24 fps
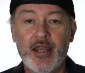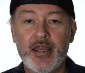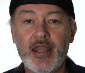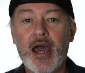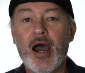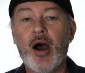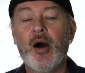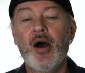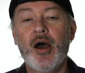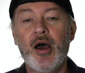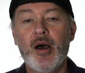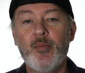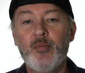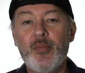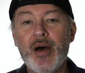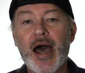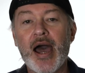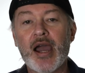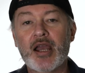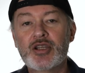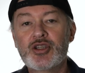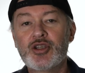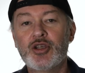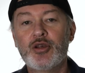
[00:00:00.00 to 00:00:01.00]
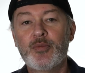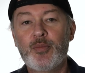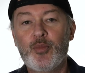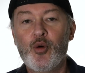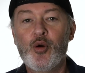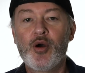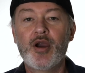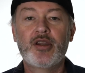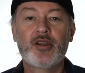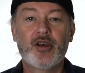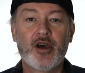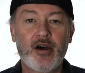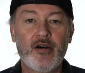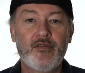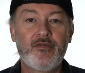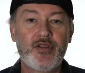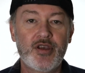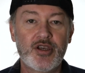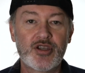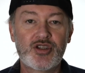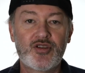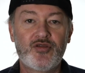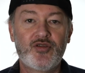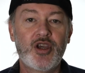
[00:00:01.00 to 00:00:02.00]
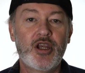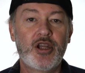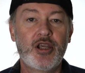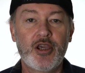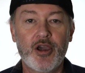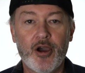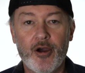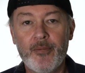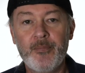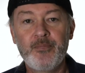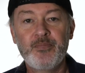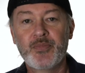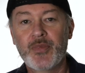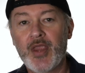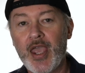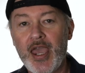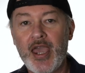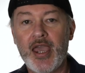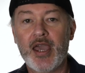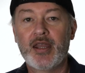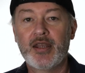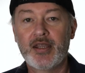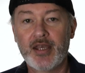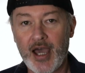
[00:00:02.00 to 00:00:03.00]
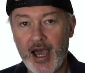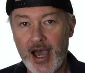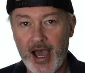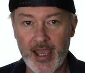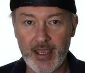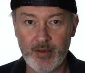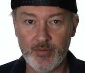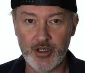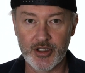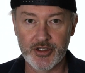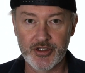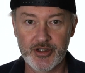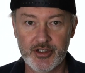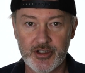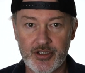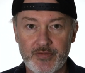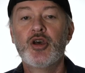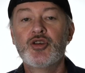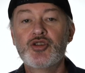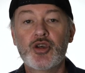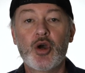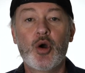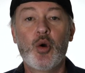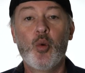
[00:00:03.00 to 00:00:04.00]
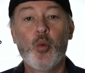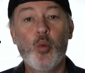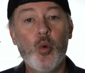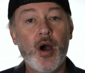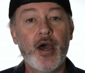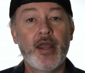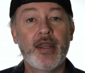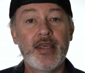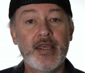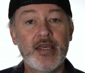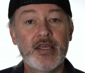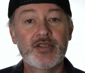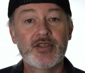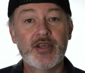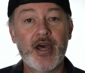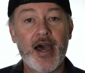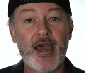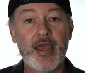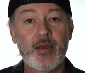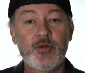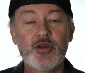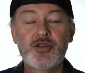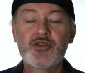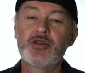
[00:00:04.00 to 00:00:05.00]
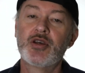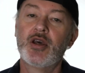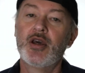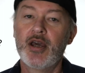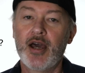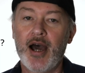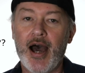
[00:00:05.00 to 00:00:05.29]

Now, back to the point of this video and IBIS. So what is IBIS?